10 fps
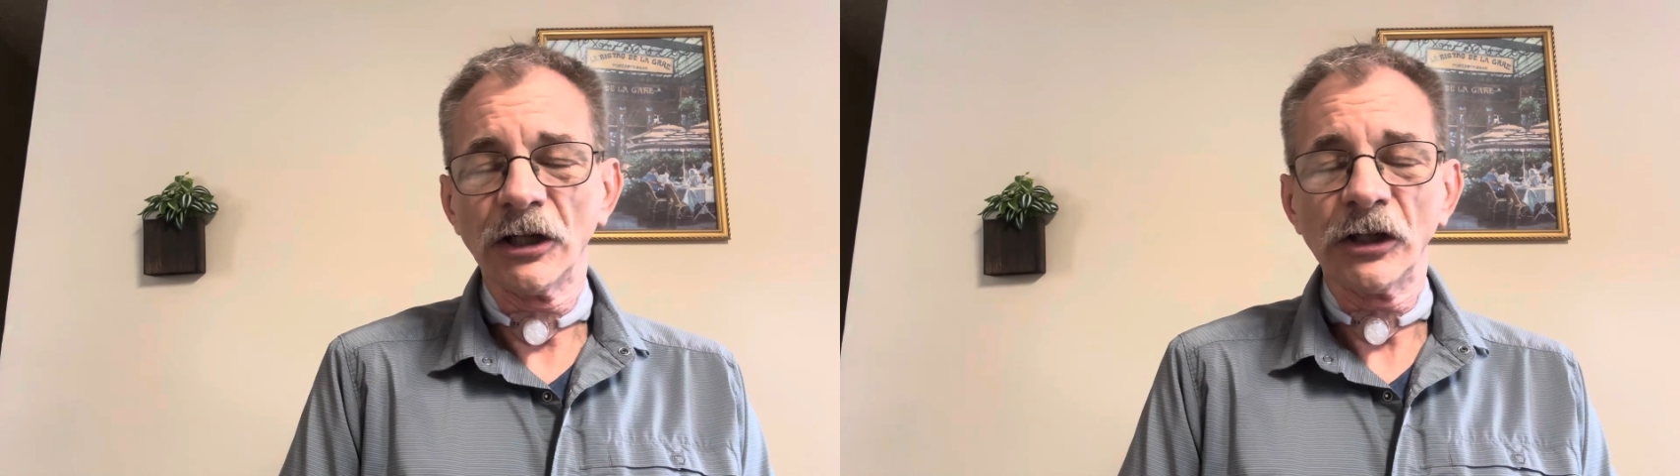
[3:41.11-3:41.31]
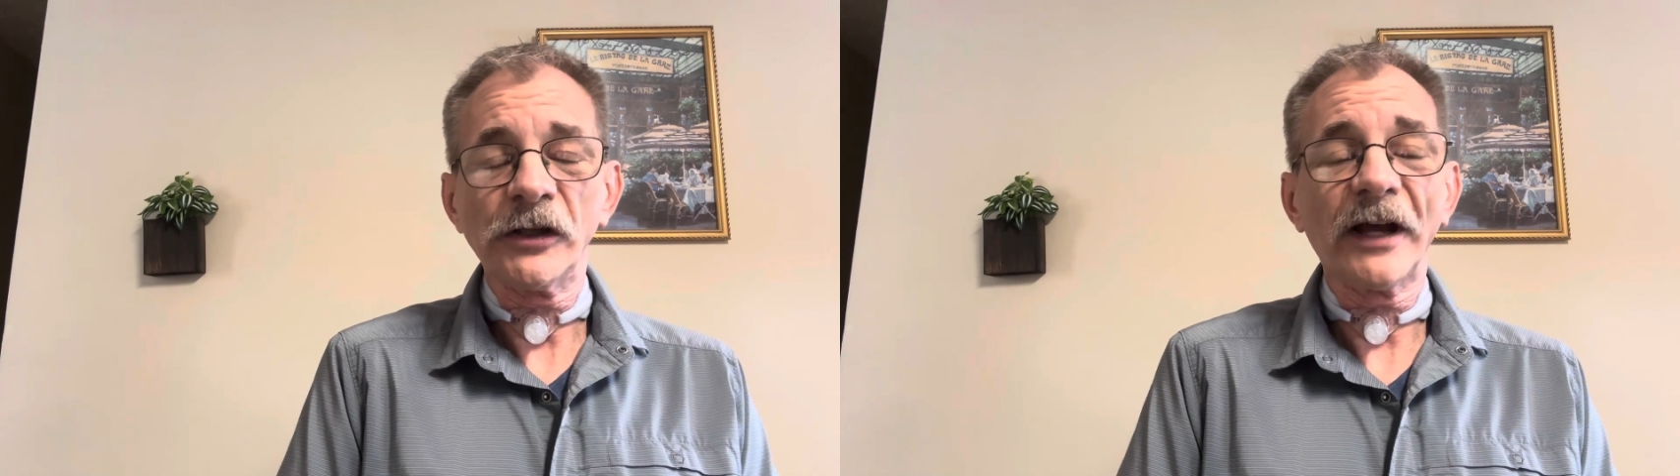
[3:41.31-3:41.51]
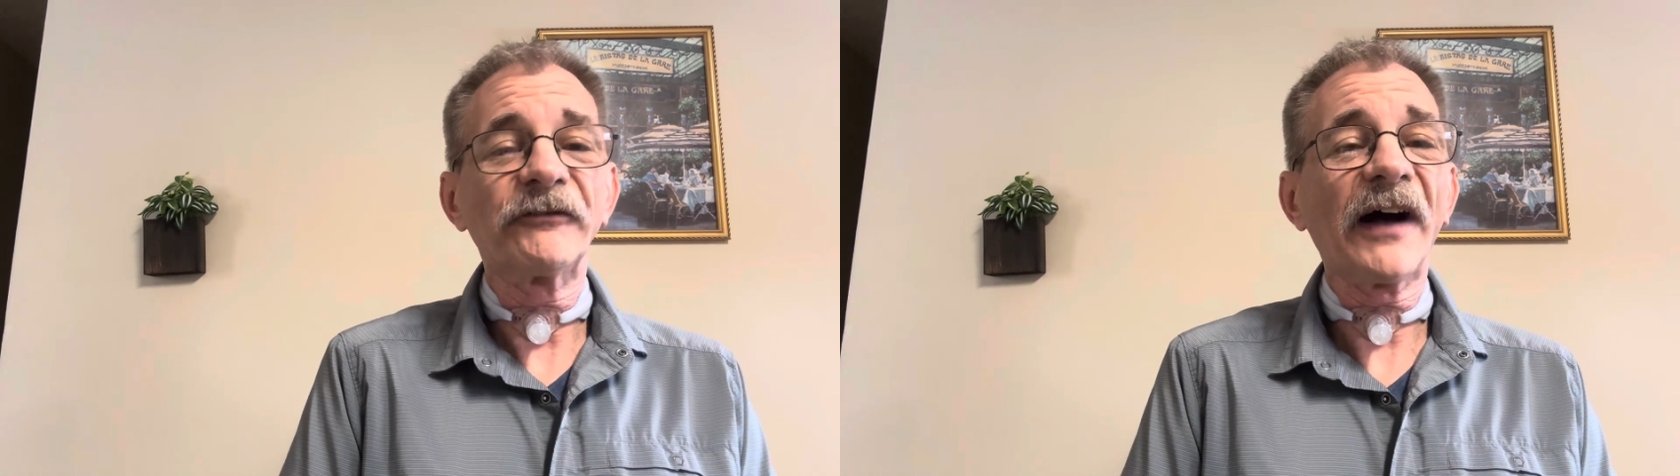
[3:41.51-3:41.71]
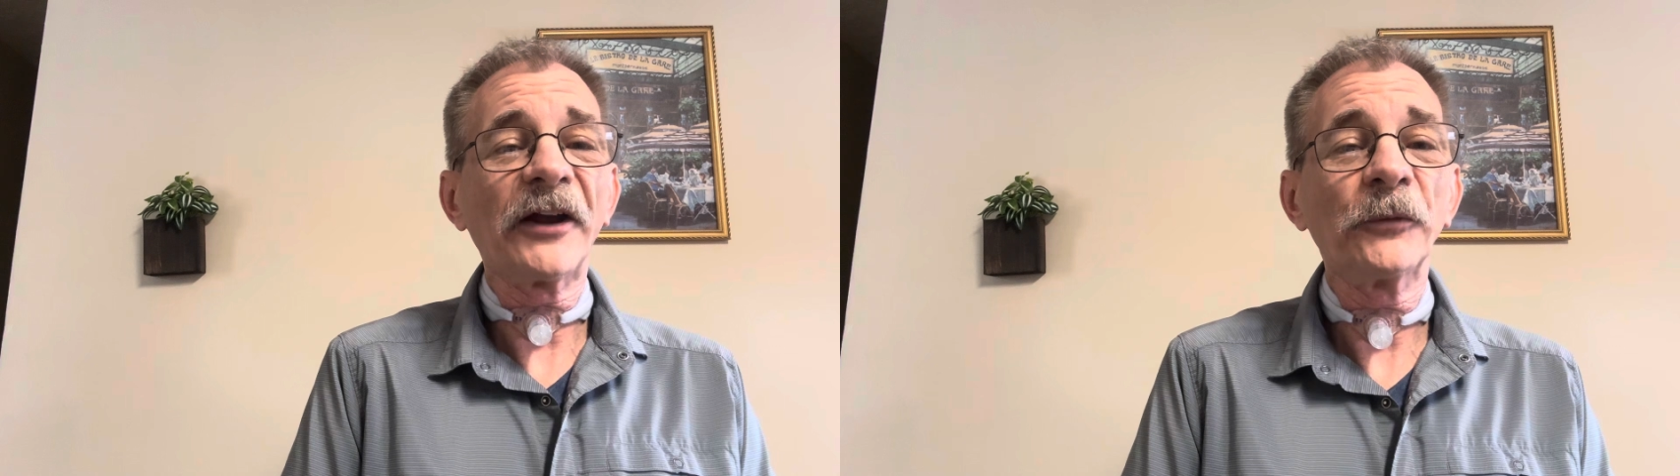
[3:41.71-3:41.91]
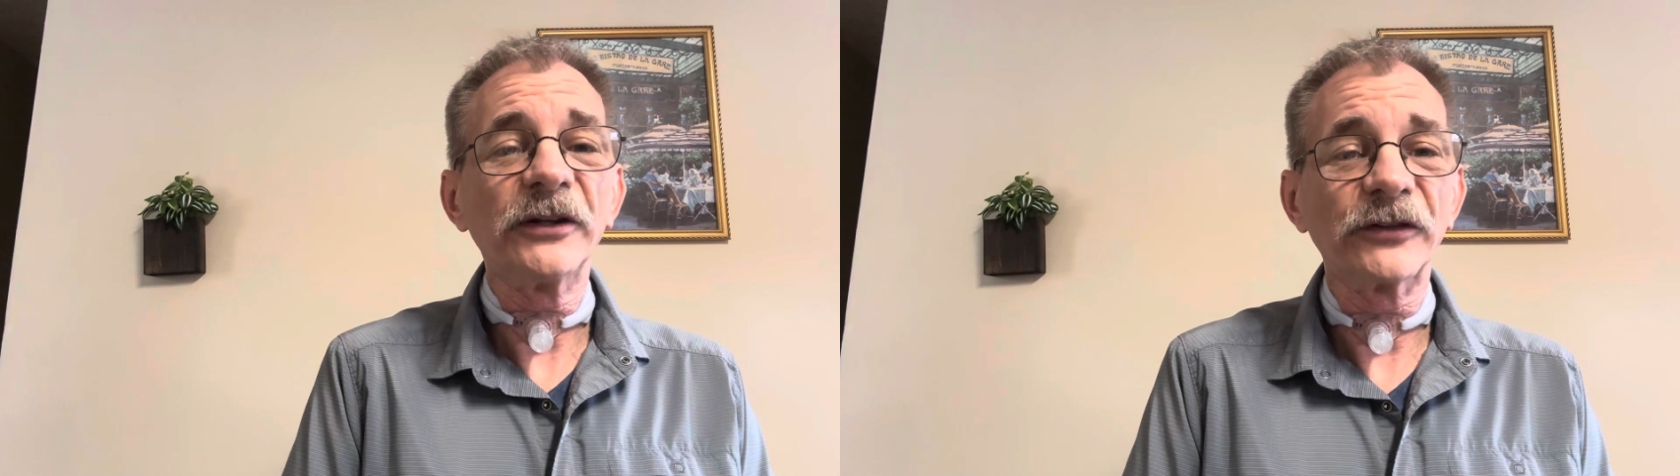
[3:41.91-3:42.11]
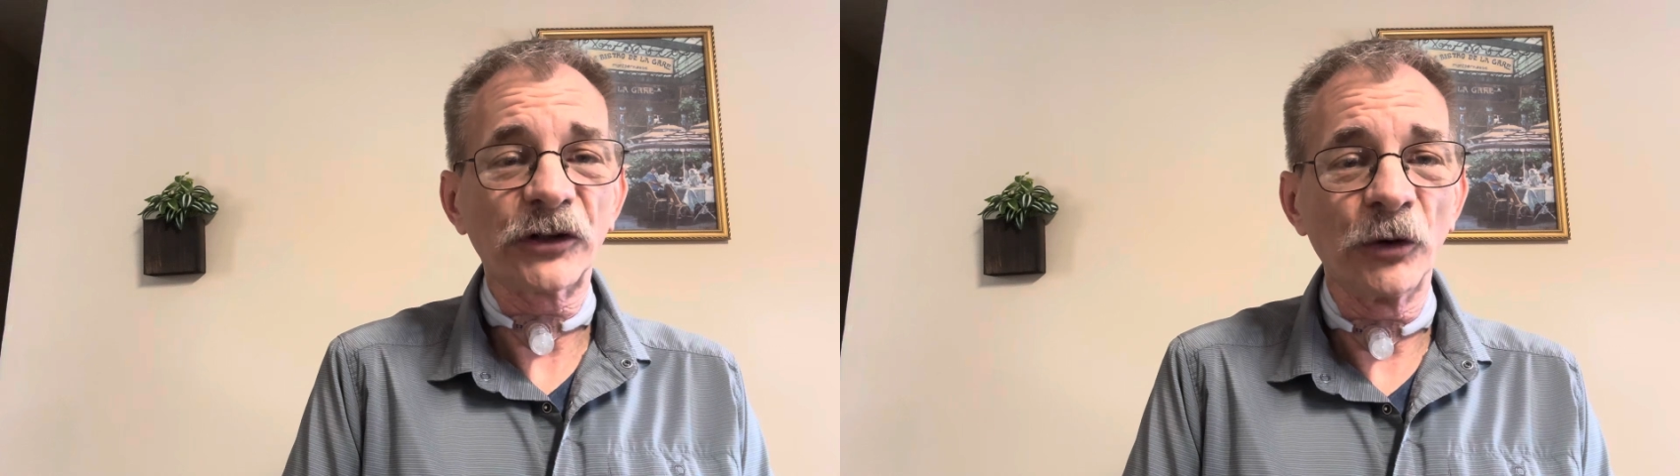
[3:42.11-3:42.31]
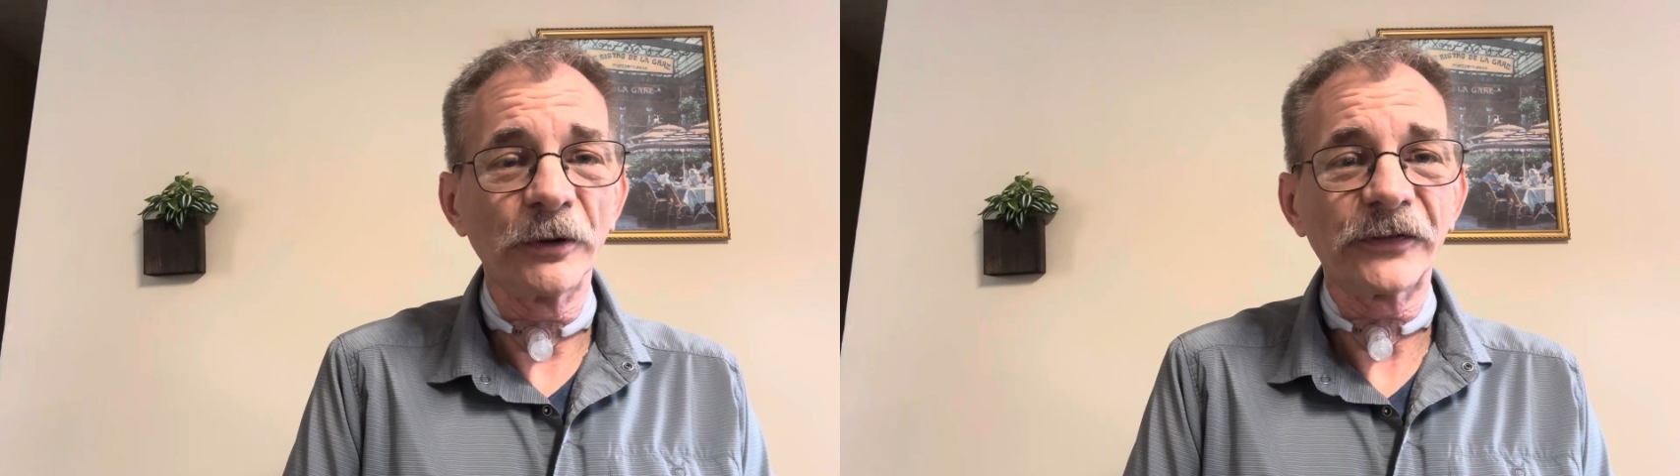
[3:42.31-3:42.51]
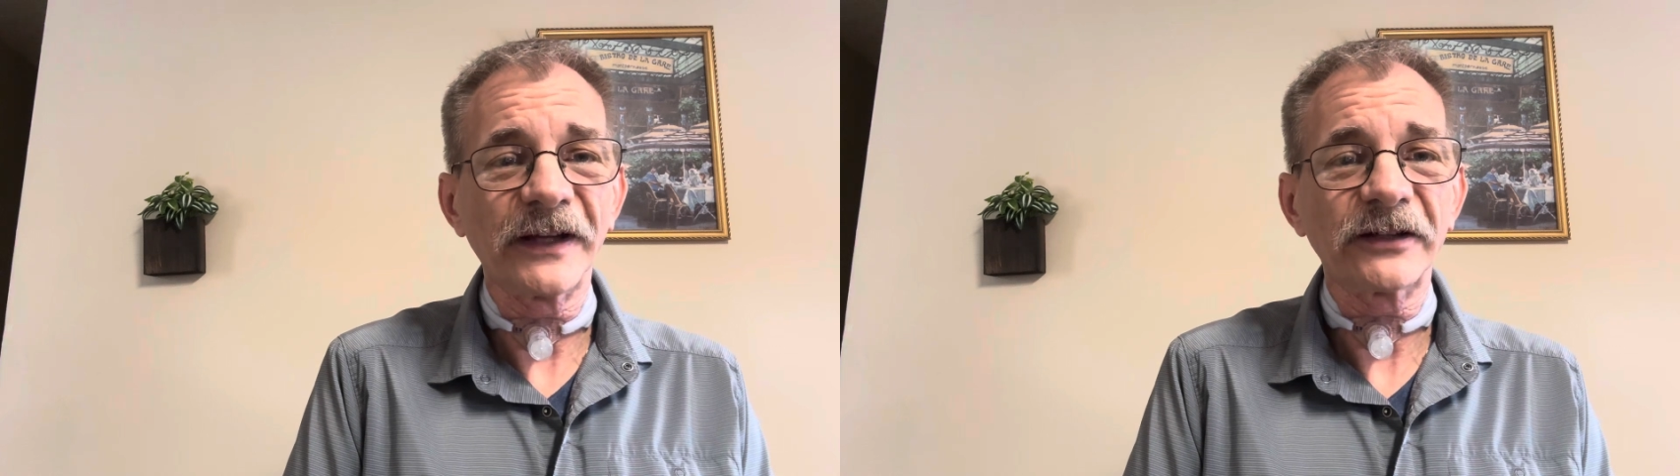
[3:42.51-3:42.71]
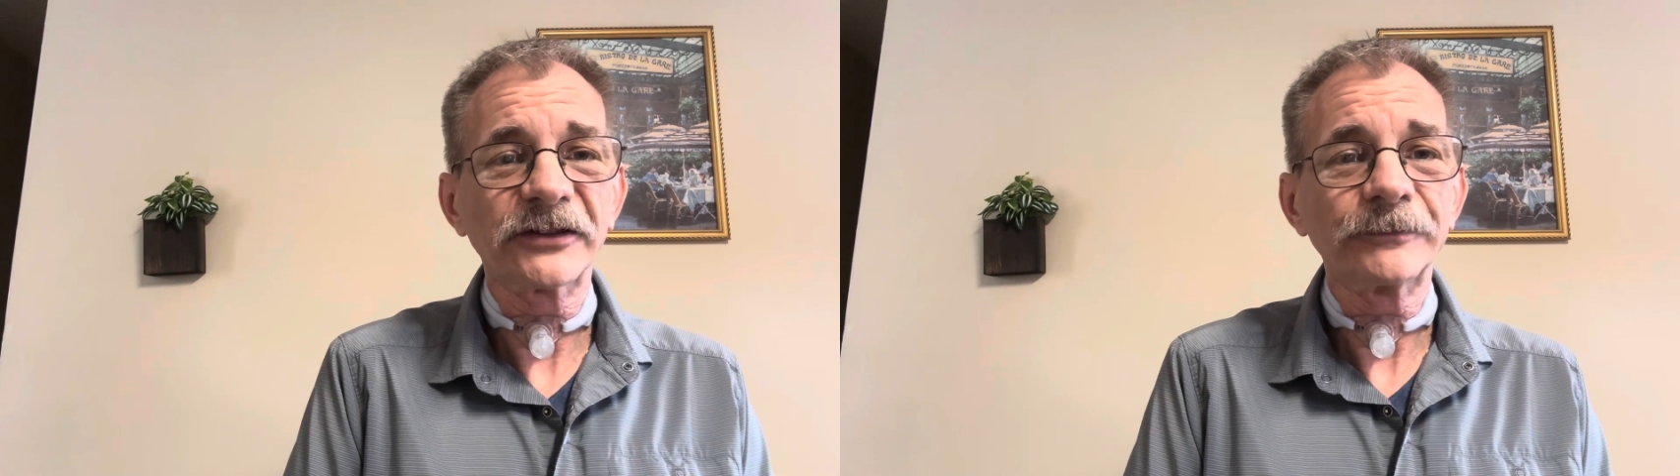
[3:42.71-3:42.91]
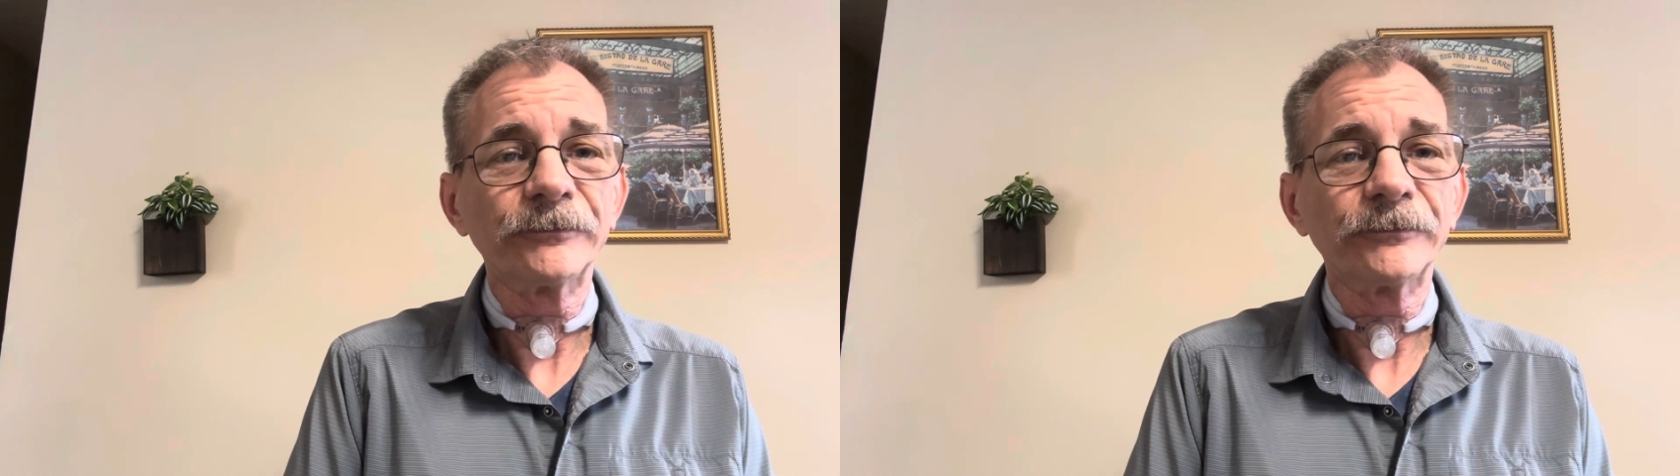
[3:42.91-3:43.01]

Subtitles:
you got to find ways to cope with things.